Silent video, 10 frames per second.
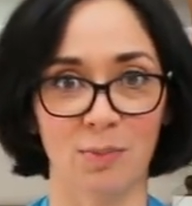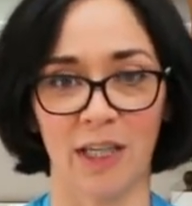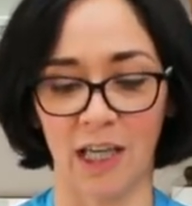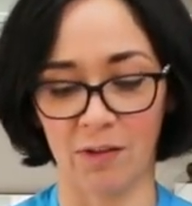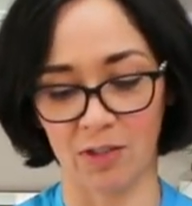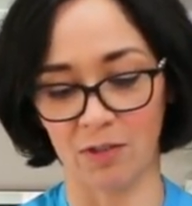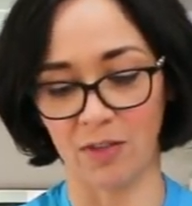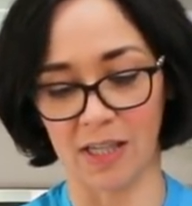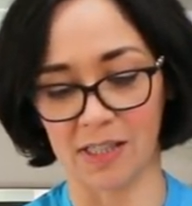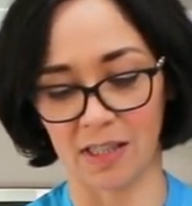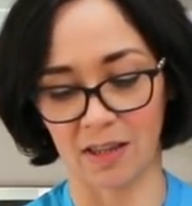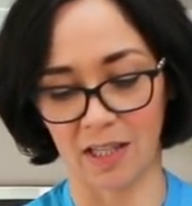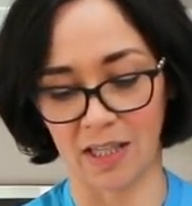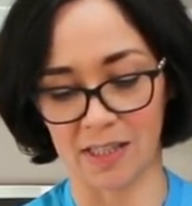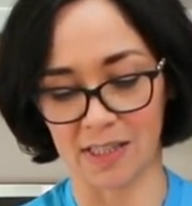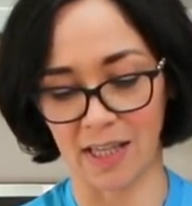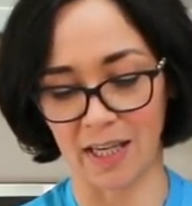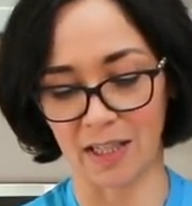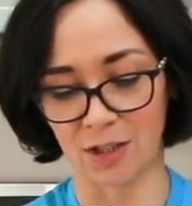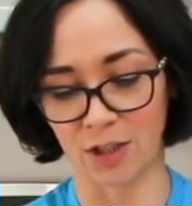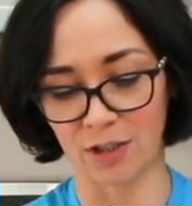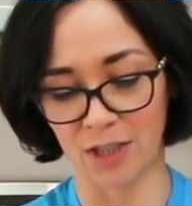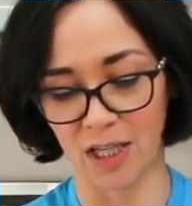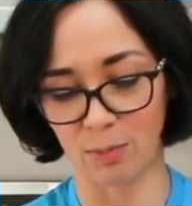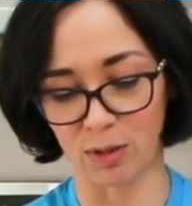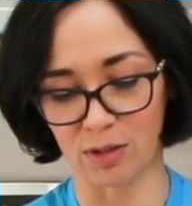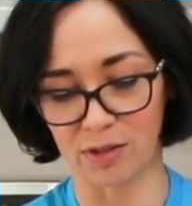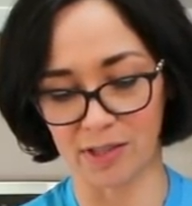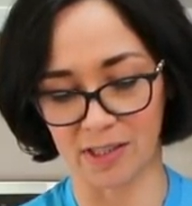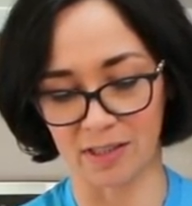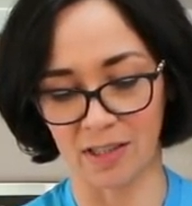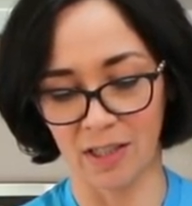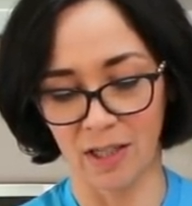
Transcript: you might have to invest in things like turntables and